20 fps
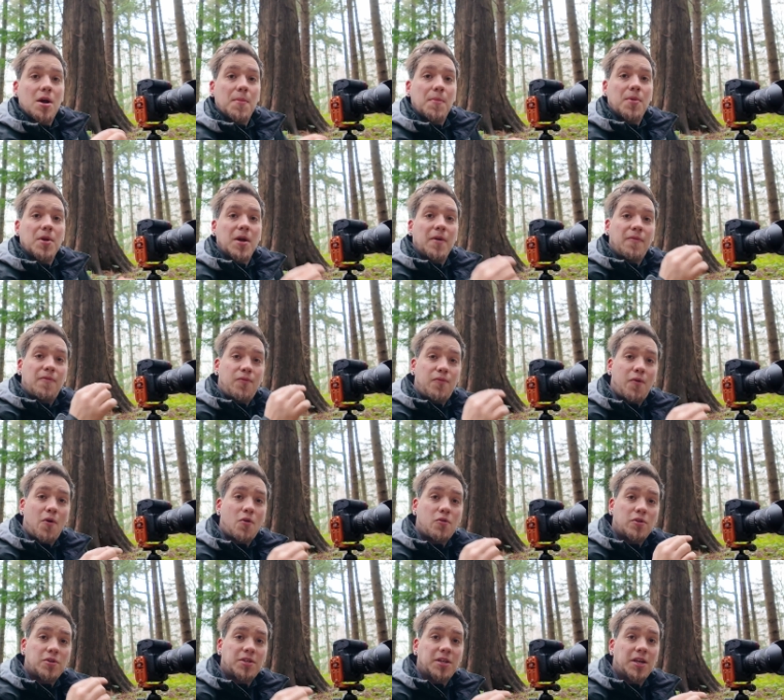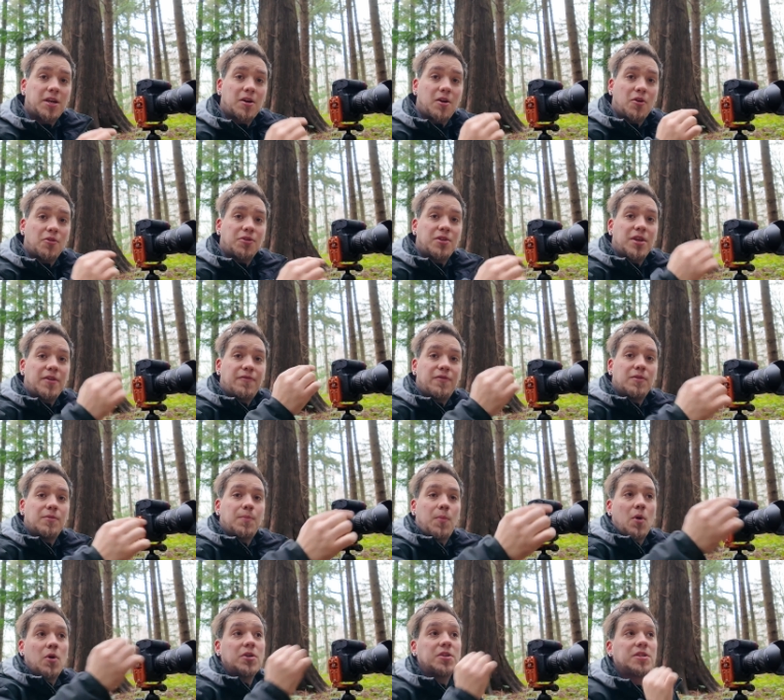but I'm focusing on
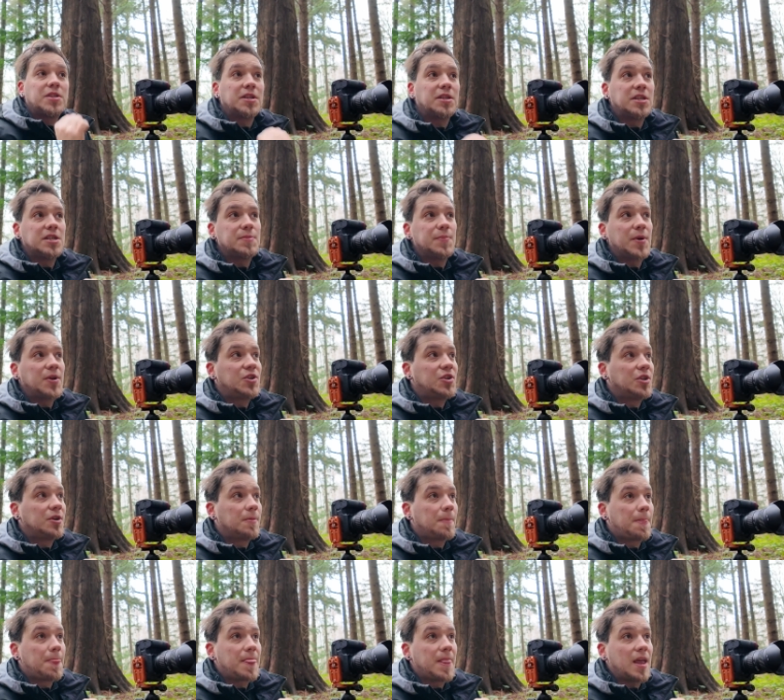different points in this picture.